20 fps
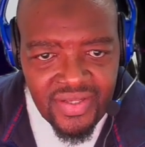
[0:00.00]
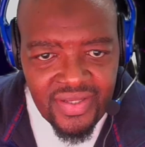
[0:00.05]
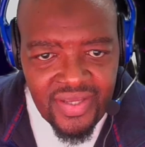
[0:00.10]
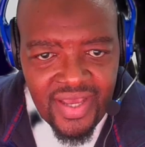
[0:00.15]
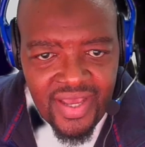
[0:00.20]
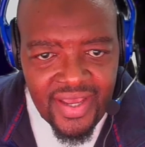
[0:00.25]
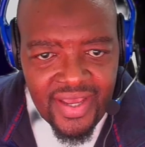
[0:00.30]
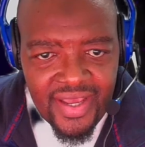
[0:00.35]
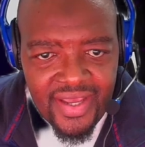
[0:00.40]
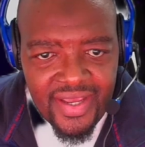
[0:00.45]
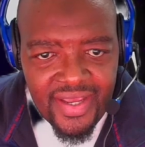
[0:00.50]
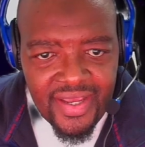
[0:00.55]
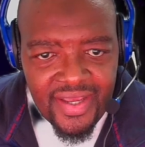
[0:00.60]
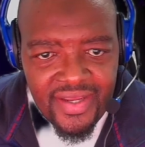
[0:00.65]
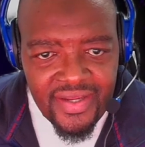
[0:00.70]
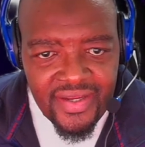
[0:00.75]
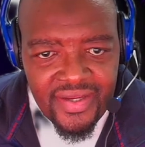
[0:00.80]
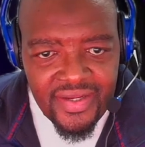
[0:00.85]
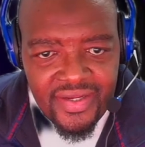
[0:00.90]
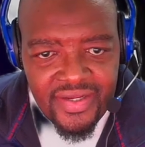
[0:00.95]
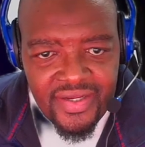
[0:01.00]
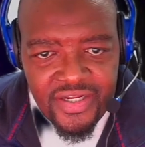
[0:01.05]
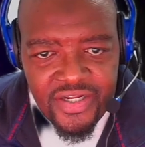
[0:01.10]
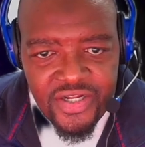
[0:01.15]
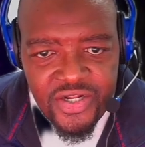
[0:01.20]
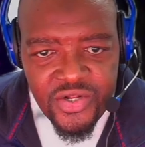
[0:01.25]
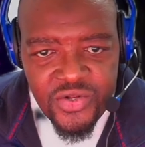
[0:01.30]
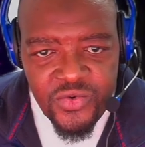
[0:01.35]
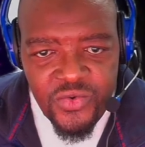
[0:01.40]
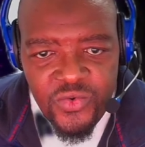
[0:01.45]
uh, uh,
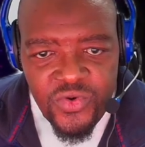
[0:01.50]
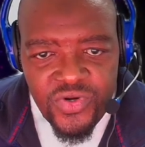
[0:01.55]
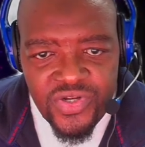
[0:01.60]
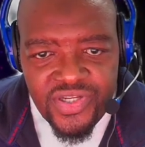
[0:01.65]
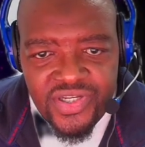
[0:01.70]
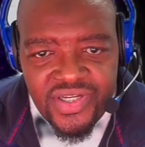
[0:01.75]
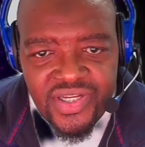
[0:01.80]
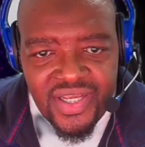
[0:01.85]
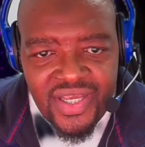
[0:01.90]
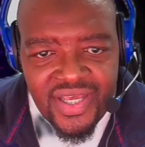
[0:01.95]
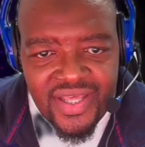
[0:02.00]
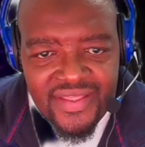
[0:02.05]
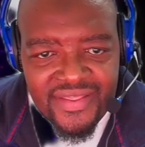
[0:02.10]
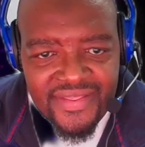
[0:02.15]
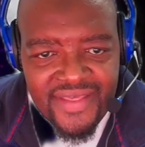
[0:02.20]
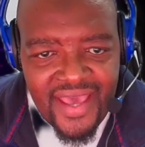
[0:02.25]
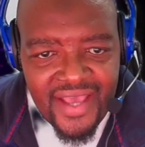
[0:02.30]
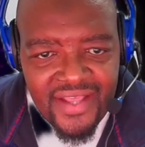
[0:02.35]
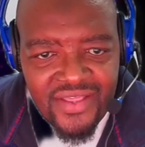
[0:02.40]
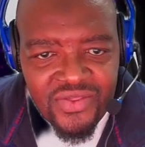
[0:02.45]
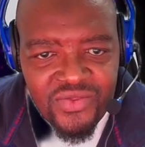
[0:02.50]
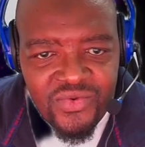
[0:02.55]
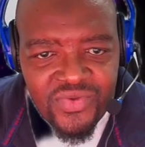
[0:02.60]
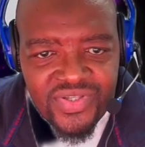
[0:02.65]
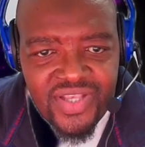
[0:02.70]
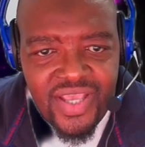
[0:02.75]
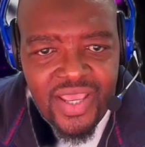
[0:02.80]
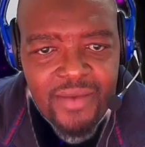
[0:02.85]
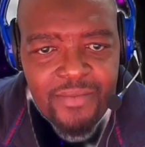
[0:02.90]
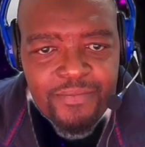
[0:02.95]
include that to
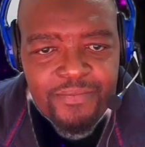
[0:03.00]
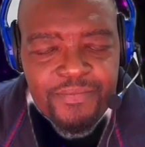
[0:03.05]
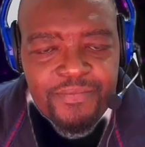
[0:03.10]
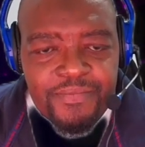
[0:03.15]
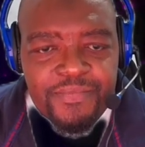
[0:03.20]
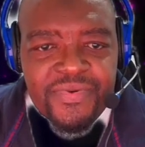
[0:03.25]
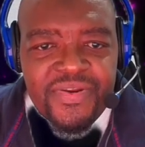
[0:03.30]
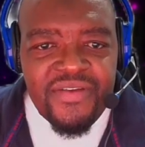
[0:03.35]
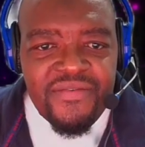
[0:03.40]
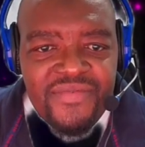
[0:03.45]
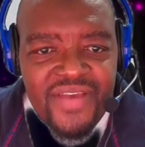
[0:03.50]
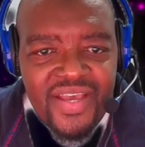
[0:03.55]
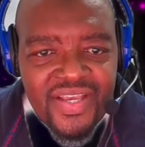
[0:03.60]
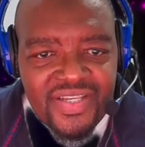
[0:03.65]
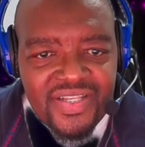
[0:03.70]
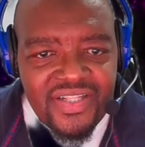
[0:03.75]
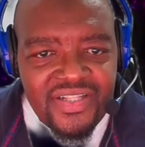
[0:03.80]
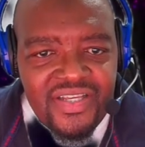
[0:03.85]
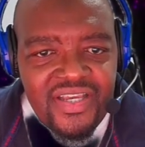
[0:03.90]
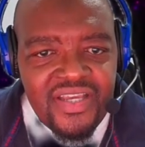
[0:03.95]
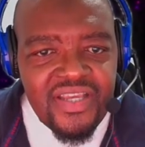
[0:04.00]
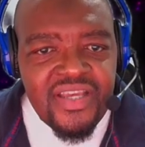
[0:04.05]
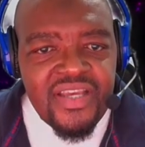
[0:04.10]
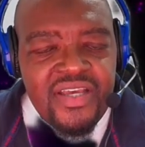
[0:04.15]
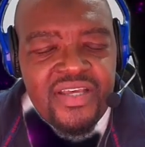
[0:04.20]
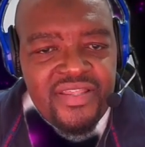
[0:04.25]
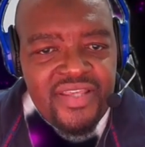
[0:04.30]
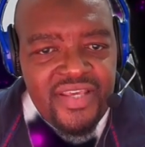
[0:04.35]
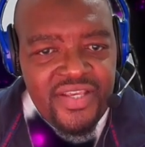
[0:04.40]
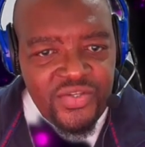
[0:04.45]
say previously
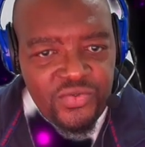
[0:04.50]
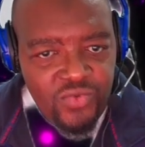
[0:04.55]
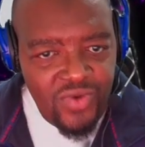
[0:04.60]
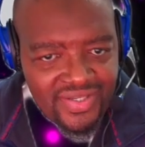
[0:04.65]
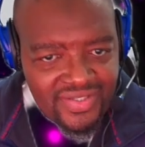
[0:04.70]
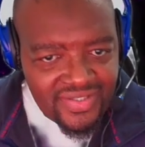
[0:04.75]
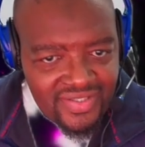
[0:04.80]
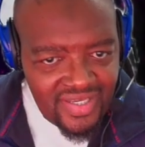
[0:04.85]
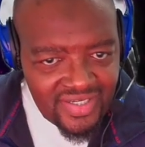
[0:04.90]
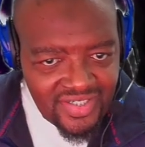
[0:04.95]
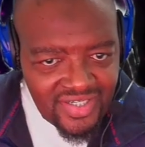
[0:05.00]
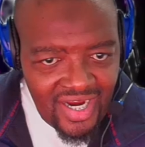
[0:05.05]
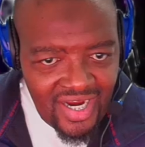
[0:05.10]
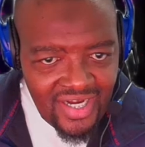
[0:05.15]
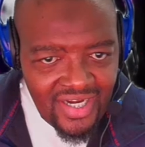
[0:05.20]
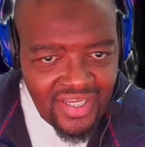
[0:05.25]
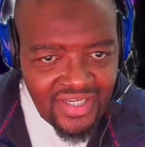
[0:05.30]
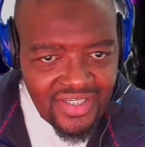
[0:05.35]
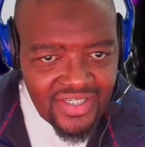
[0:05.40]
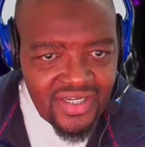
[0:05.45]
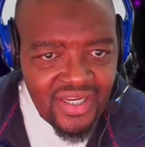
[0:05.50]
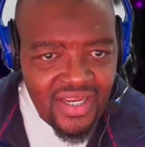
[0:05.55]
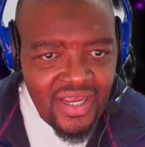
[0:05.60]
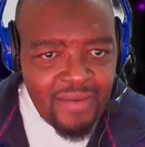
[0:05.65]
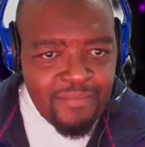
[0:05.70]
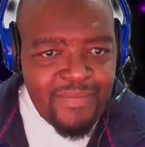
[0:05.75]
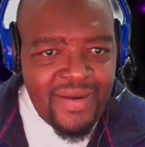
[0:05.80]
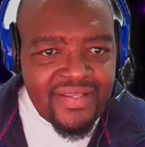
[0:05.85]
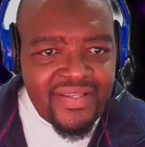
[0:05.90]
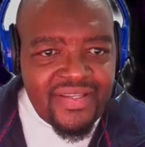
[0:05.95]
this was the challenge,
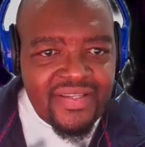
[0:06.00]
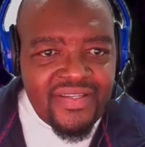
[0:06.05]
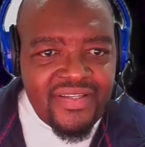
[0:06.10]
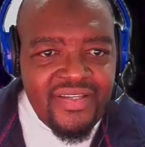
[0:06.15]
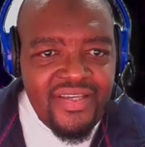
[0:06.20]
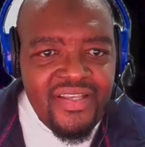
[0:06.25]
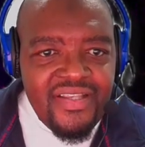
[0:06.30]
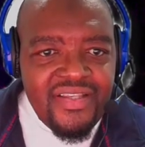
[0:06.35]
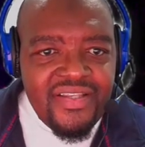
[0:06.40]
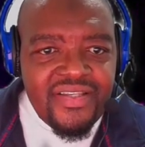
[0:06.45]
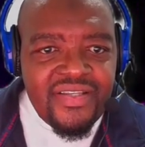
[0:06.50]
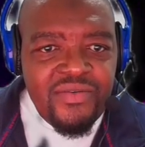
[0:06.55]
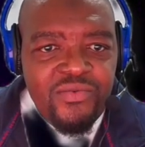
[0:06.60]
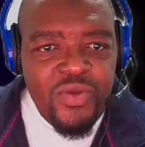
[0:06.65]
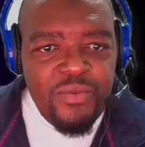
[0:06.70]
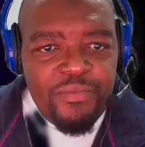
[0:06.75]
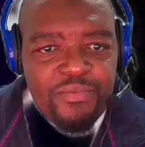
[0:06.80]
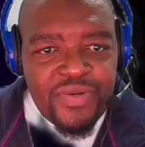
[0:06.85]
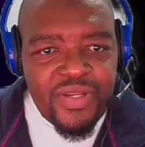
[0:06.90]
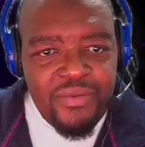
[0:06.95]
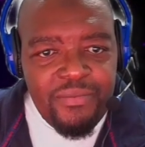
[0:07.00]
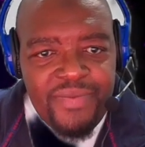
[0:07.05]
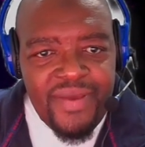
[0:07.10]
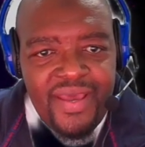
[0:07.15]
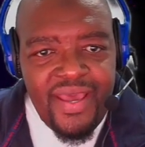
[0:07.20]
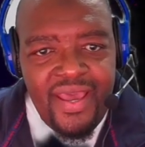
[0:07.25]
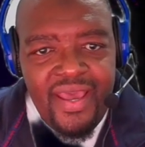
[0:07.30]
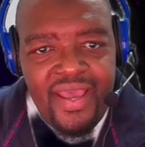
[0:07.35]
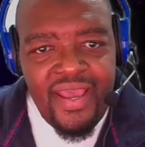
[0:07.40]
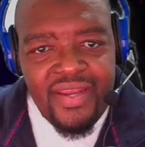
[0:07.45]
but since we
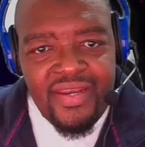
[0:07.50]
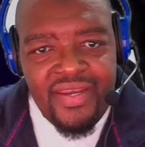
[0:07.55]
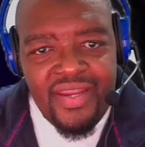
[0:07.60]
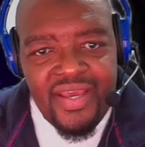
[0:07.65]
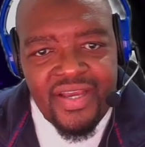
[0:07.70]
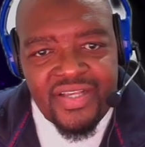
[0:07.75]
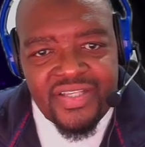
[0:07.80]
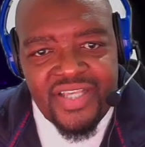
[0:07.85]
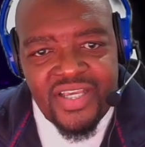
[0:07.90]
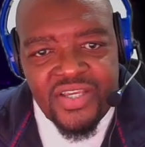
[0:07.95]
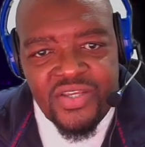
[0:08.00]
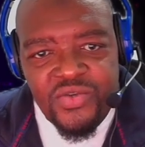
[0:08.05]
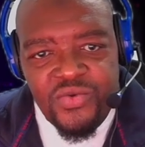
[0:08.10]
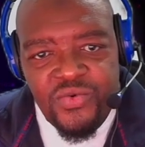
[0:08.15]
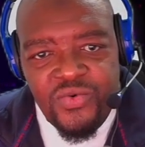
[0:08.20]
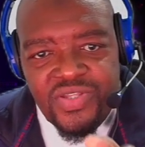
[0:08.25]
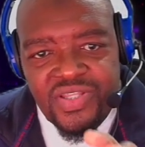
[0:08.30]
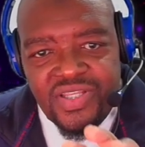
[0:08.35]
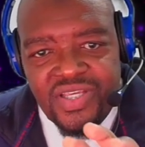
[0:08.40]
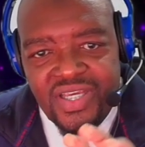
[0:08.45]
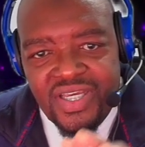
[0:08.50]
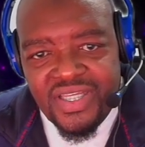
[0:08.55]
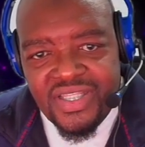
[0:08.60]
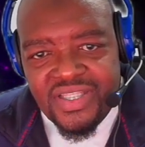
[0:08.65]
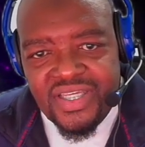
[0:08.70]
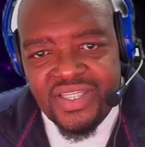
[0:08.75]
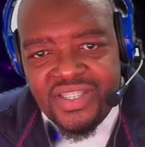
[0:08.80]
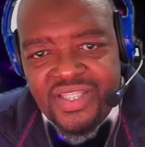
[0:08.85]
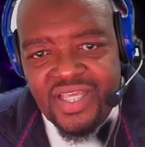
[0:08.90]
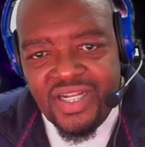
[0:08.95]
prepare and execute
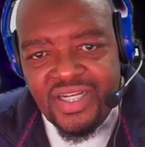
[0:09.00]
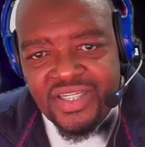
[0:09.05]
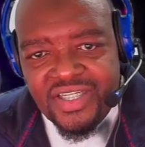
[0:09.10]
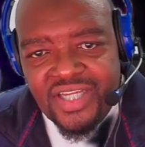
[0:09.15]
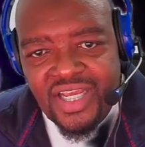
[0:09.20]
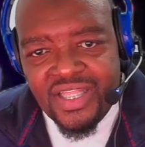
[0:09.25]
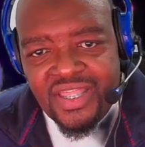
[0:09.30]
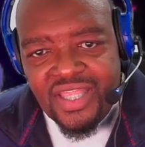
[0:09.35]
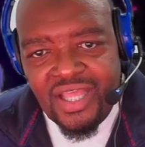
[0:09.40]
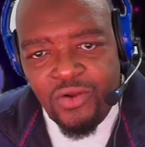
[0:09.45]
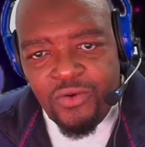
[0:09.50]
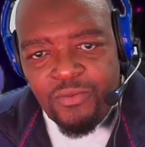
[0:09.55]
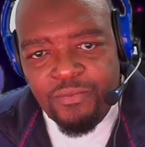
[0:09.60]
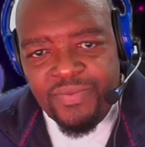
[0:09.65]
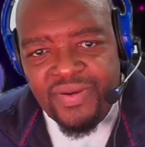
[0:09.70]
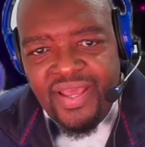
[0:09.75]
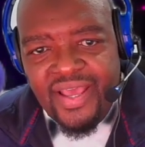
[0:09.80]
detailed shutdown